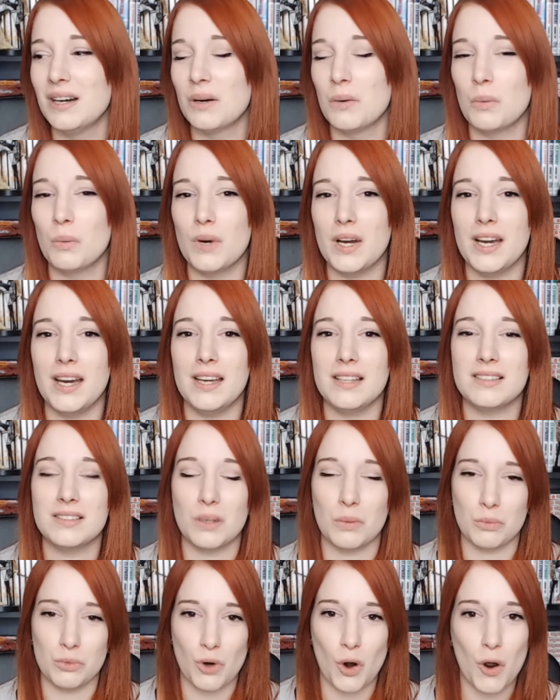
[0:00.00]
with
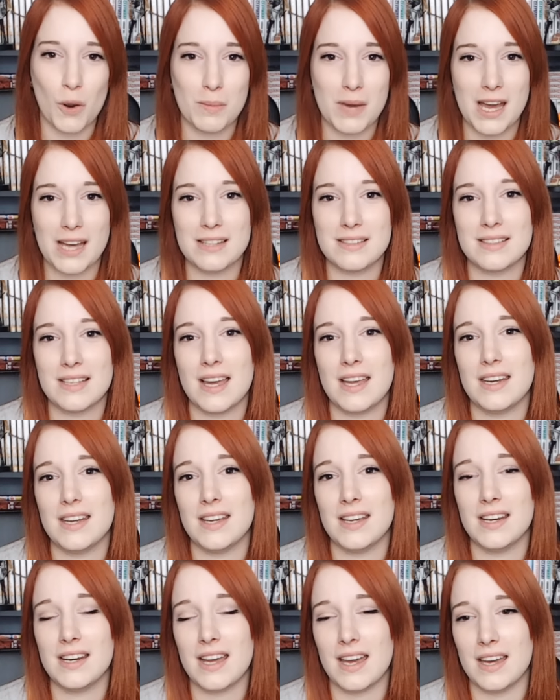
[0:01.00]
some romance in
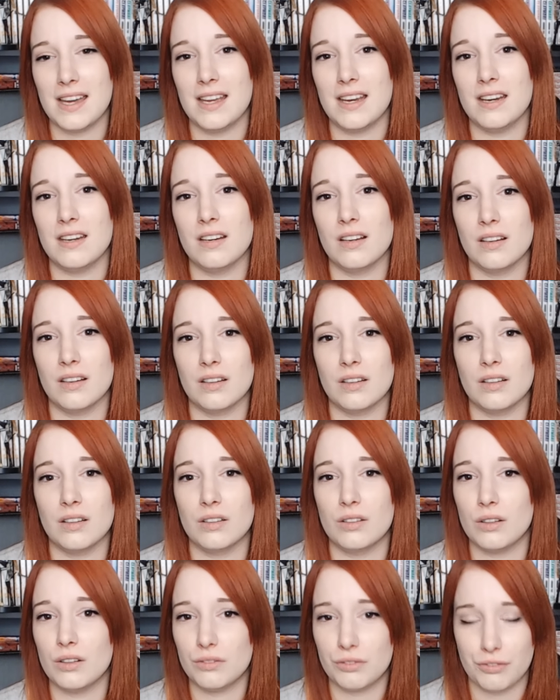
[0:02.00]
it and
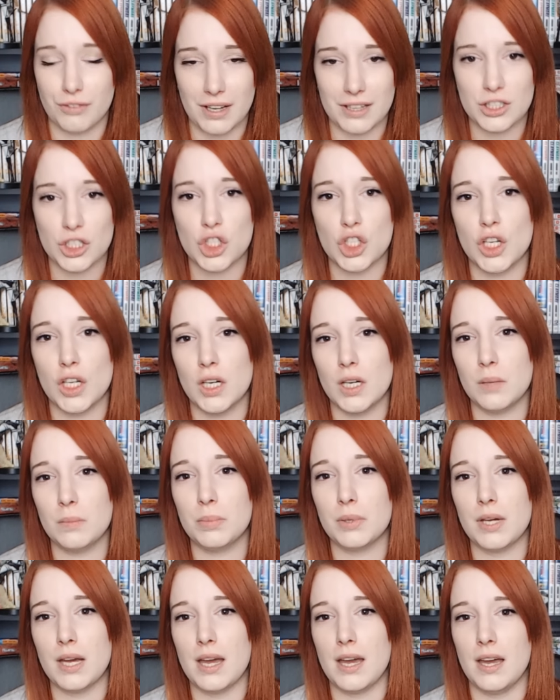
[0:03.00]
good
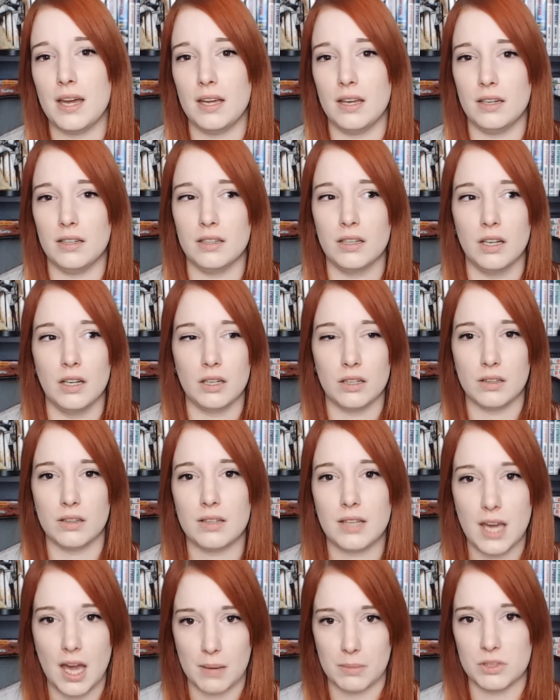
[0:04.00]
friendship and
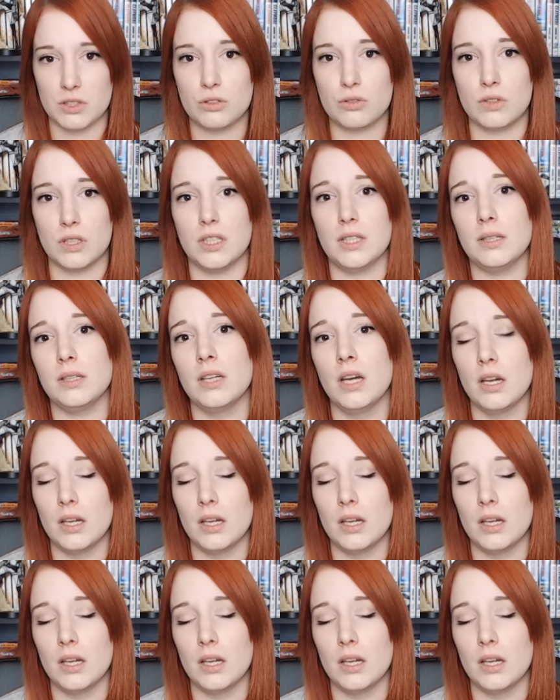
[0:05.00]
good chemistry